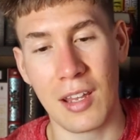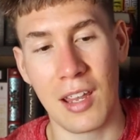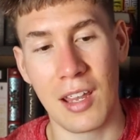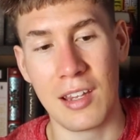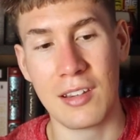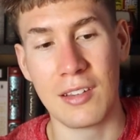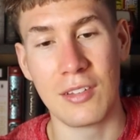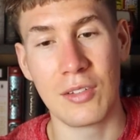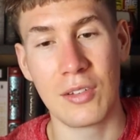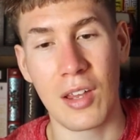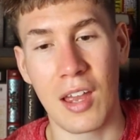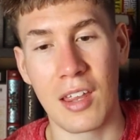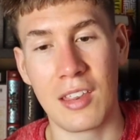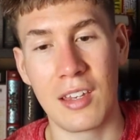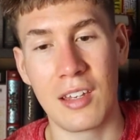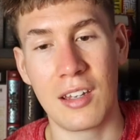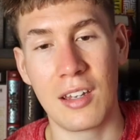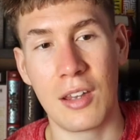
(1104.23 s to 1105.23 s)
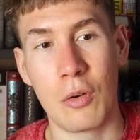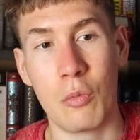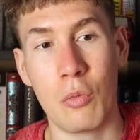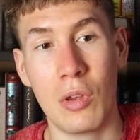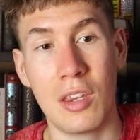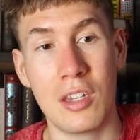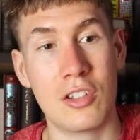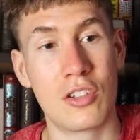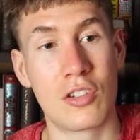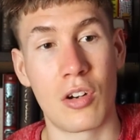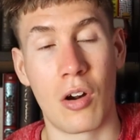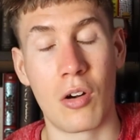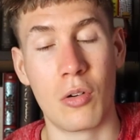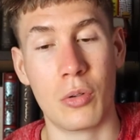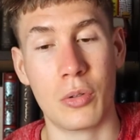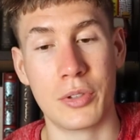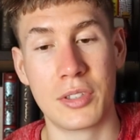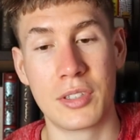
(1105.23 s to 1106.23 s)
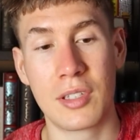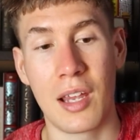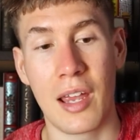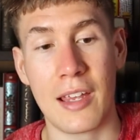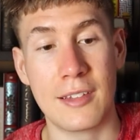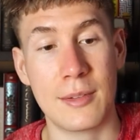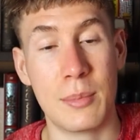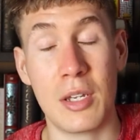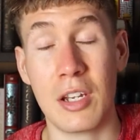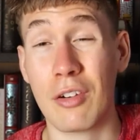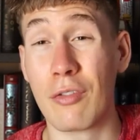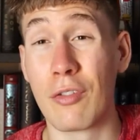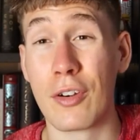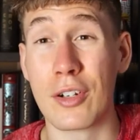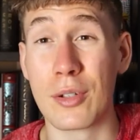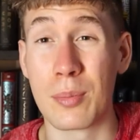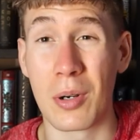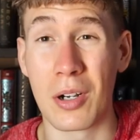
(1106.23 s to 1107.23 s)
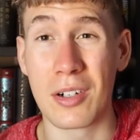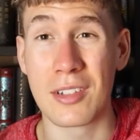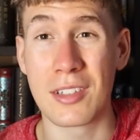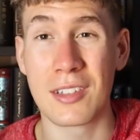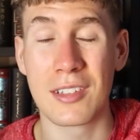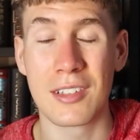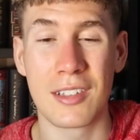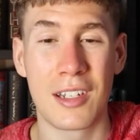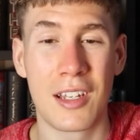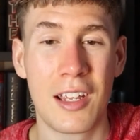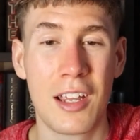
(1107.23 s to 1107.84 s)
And I think it really struggles as being first person